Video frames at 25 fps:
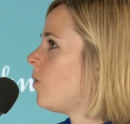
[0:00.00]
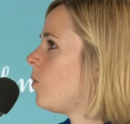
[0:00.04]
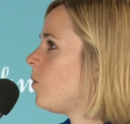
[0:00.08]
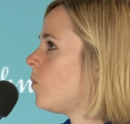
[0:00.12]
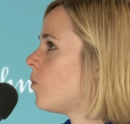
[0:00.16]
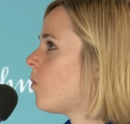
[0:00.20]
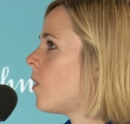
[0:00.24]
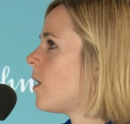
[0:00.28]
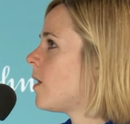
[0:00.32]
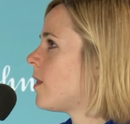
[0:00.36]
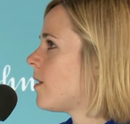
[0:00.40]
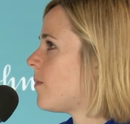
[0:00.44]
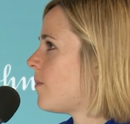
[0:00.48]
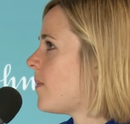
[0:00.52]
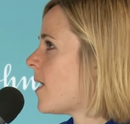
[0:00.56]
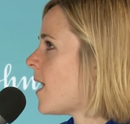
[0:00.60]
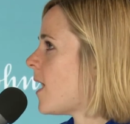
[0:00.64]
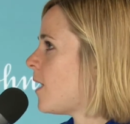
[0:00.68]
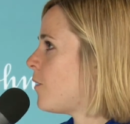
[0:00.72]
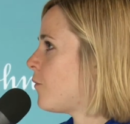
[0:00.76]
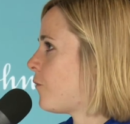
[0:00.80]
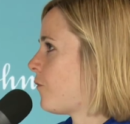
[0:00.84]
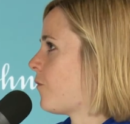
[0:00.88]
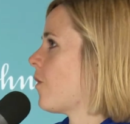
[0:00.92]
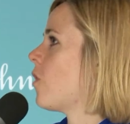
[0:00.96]
one of the
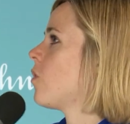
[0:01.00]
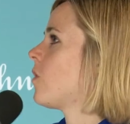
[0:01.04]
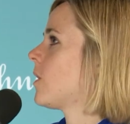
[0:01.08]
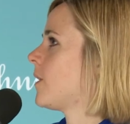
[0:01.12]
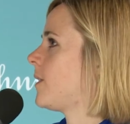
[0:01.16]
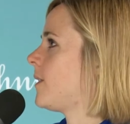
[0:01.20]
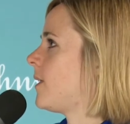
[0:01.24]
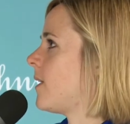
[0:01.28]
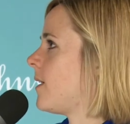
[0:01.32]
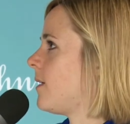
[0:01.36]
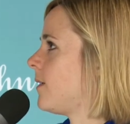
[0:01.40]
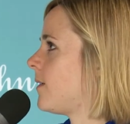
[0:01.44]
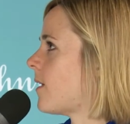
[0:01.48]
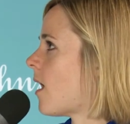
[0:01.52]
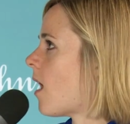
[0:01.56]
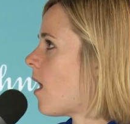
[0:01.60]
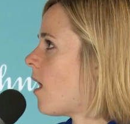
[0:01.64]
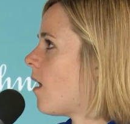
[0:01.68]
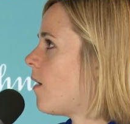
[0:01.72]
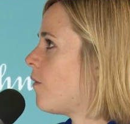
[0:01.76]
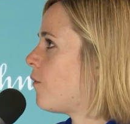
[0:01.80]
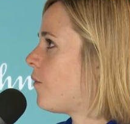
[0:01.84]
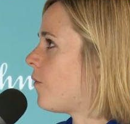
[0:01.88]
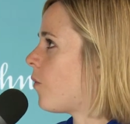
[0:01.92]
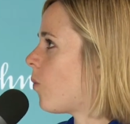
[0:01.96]
main focuses
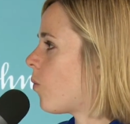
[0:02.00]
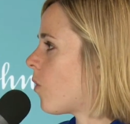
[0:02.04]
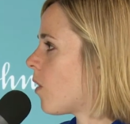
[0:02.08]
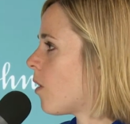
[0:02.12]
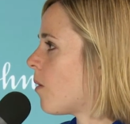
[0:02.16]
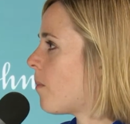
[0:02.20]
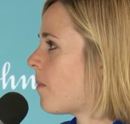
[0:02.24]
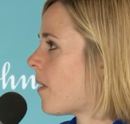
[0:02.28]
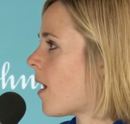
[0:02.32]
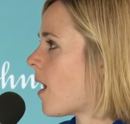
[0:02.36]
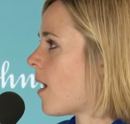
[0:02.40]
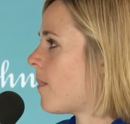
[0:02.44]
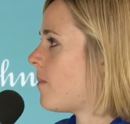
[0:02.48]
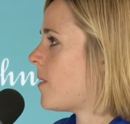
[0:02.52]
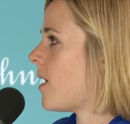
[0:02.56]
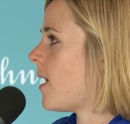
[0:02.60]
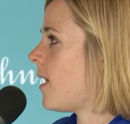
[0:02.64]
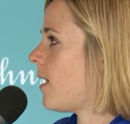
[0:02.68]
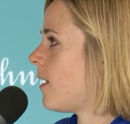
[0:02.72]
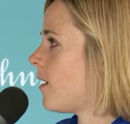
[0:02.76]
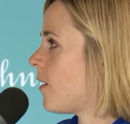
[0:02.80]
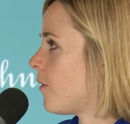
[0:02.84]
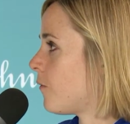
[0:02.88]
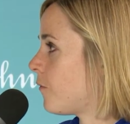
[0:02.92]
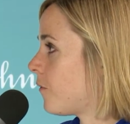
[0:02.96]
of WorldPop
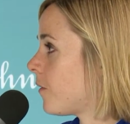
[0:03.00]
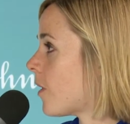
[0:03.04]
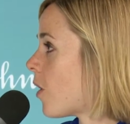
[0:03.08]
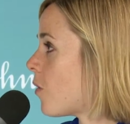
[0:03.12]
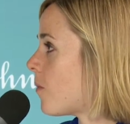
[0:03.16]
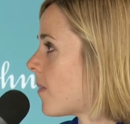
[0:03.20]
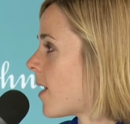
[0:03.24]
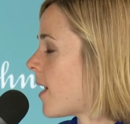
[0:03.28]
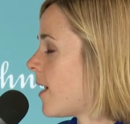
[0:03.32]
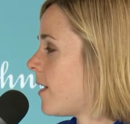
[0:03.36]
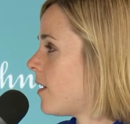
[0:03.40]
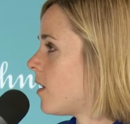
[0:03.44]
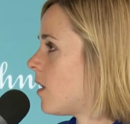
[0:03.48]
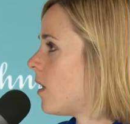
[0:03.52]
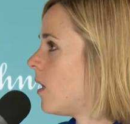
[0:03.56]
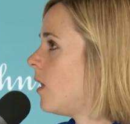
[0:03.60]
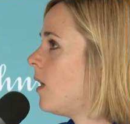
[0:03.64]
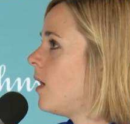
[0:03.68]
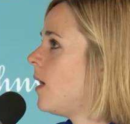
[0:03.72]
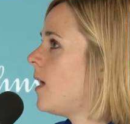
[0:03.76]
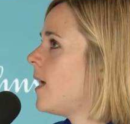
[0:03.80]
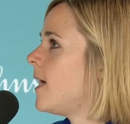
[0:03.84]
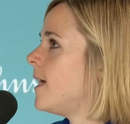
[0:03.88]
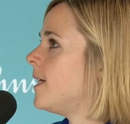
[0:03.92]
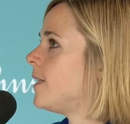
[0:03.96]
and of Flowminder
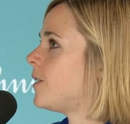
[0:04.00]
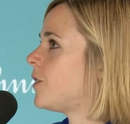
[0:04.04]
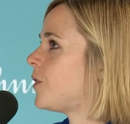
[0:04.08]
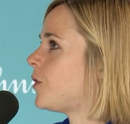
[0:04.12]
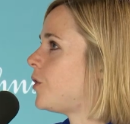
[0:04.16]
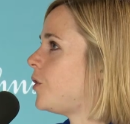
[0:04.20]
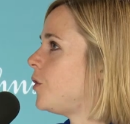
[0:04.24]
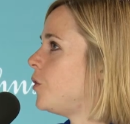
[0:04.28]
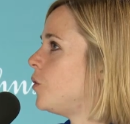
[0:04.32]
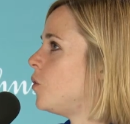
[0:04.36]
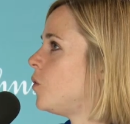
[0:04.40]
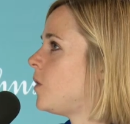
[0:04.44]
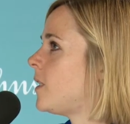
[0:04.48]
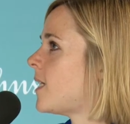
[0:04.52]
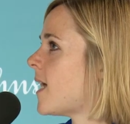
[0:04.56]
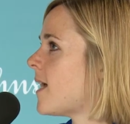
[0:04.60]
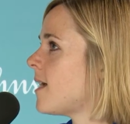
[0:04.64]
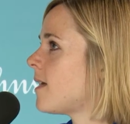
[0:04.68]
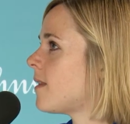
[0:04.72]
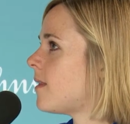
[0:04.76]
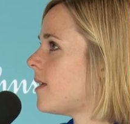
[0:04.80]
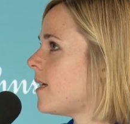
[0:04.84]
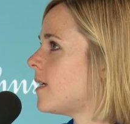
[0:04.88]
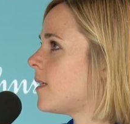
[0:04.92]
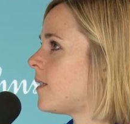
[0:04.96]
is to
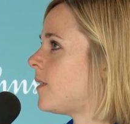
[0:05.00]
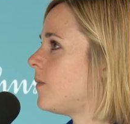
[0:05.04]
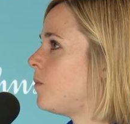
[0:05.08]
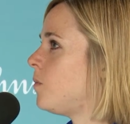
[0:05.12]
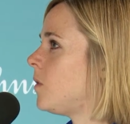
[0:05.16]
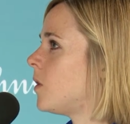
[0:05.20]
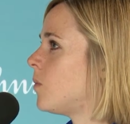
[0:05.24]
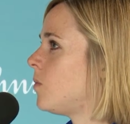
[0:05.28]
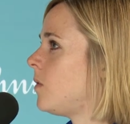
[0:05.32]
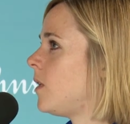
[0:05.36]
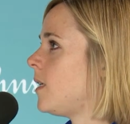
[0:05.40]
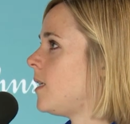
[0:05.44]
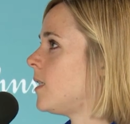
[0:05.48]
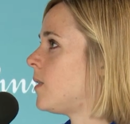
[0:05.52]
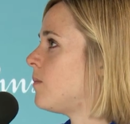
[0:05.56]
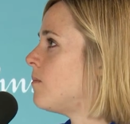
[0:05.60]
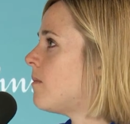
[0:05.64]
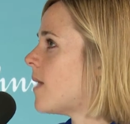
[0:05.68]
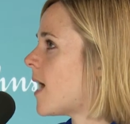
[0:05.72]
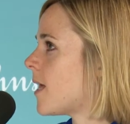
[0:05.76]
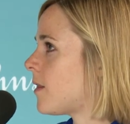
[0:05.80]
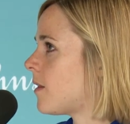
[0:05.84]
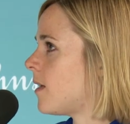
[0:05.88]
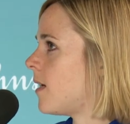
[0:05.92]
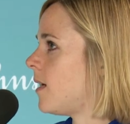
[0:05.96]
take these
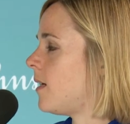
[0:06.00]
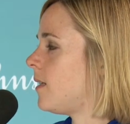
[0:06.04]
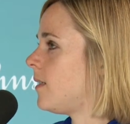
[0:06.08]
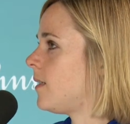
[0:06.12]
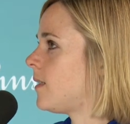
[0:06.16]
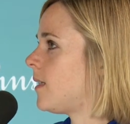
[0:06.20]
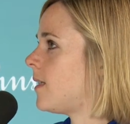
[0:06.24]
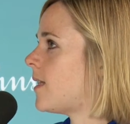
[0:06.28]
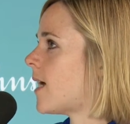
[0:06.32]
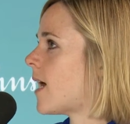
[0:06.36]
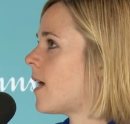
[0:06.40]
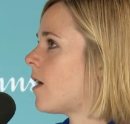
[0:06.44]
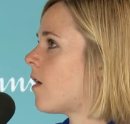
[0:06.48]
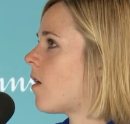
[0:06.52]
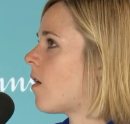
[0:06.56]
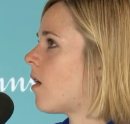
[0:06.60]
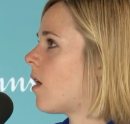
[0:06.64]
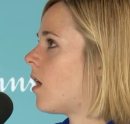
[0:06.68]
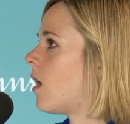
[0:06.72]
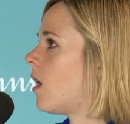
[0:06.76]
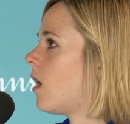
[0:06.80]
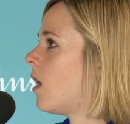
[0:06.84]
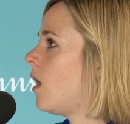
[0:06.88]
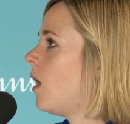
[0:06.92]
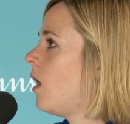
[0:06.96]
methods that
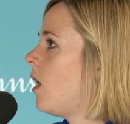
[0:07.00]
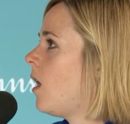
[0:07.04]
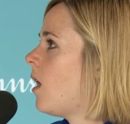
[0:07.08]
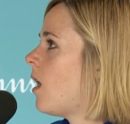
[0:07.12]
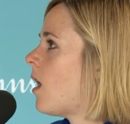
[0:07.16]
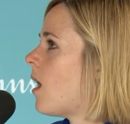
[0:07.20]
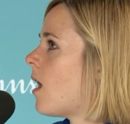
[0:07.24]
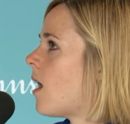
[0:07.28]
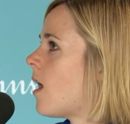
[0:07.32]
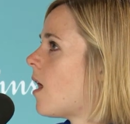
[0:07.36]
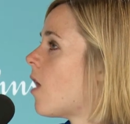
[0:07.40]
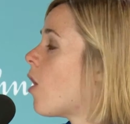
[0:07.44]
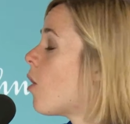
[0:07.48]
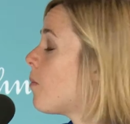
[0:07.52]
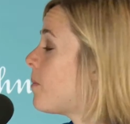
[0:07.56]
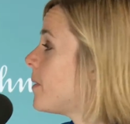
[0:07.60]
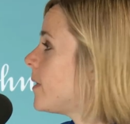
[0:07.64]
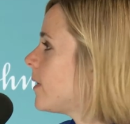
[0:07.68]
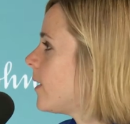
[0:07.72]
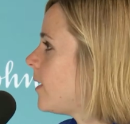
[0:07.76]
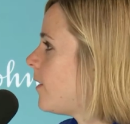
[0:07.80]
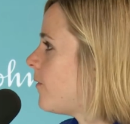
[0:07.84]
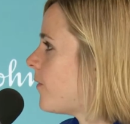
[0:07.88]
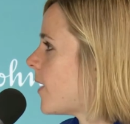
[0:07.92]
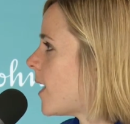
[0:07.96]
are
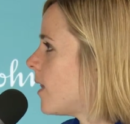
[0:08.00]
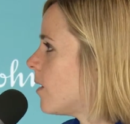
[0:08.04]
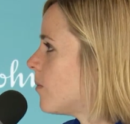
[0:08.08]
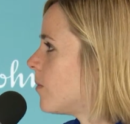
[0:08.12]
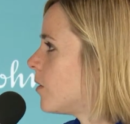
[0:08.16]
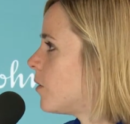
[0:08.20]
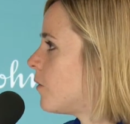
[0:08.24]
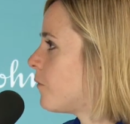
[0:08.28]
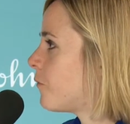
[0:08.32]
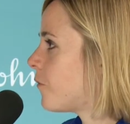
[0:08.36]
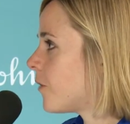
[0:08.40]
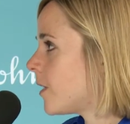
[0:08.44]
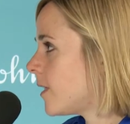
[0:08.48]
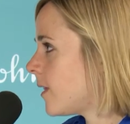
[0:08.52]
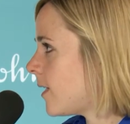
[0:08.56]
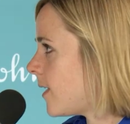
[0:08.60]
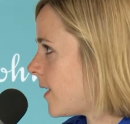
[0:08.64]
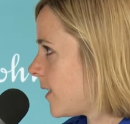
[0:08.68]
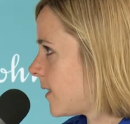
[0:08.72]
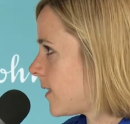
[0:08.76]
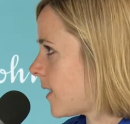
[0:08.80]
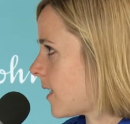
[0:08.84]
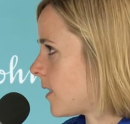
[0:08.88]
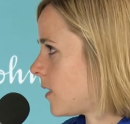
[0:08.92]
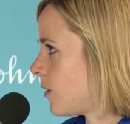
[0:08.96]
openly available, freely
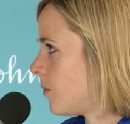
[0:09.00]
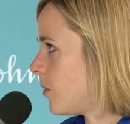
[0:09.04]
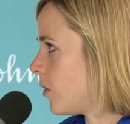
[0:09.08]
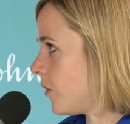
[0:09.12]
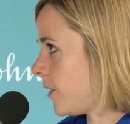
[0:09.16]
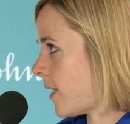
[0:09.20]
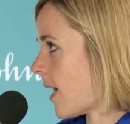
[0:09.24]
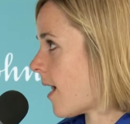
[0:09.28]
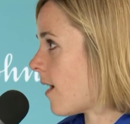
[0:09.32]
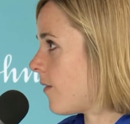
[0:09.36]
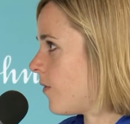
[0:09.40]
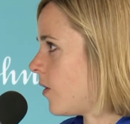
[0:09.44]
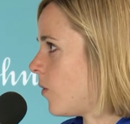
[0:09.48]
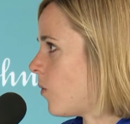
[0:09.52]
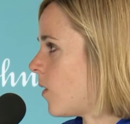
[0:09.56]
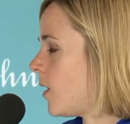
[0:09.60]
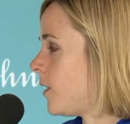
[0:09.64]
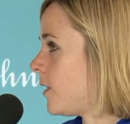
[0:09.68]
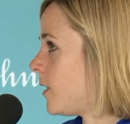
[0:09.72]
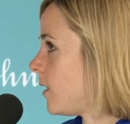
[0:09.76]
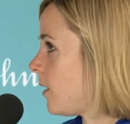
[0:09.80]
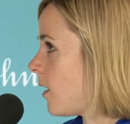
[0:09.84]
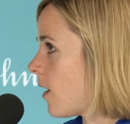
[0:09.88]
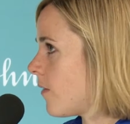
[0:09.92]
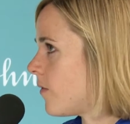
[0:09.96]
accessible to everyone,
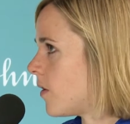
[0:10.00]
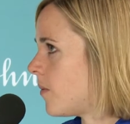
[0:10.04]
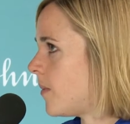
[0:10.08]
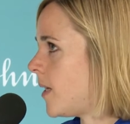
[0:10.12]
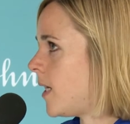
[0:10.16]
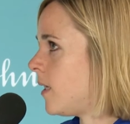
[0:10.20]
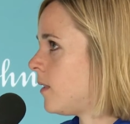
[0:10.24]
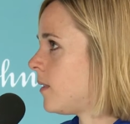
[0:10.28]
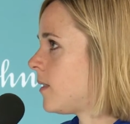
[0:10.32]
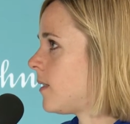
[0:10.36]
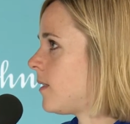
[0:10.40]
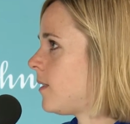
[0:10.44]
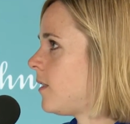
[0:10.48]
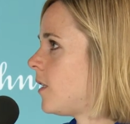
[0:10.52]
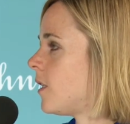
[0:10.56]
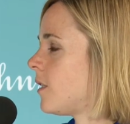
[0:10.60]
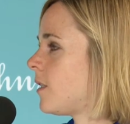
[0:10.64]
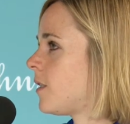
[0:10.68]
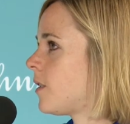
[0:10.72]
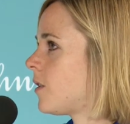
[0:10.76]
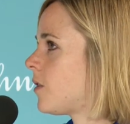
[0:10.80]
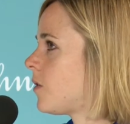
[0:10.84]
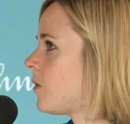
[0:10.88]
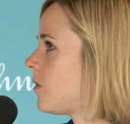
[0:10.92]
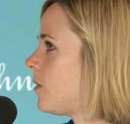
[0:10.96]
to governments,
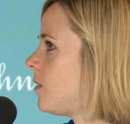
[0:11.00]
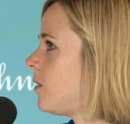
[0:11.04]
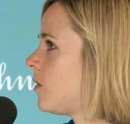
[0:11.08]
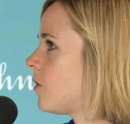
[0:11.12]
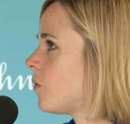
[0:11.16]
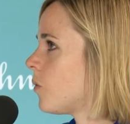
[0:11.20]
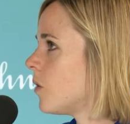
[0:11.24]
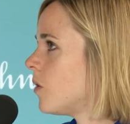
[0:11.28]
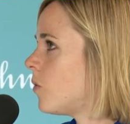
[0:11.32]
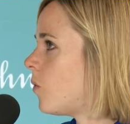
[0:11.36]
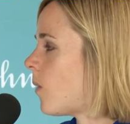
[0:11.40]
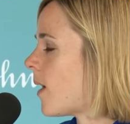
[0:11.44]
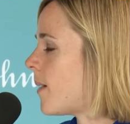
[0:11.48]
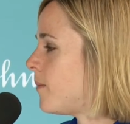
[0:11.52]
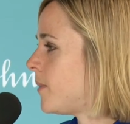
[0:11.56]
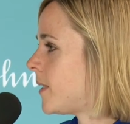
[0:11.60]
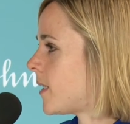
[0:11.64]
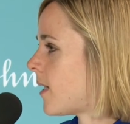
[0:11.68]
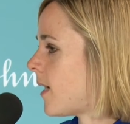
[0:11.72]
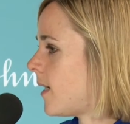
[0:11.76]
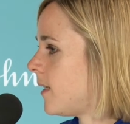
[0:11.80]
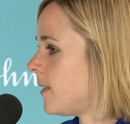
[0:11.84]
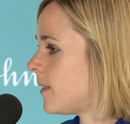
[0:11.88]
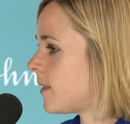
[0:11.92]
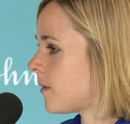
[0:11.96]
just through
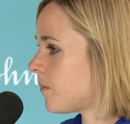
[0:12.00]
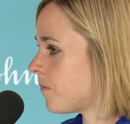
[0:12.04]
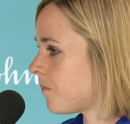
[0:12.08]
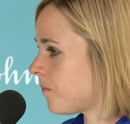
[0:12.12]
websites,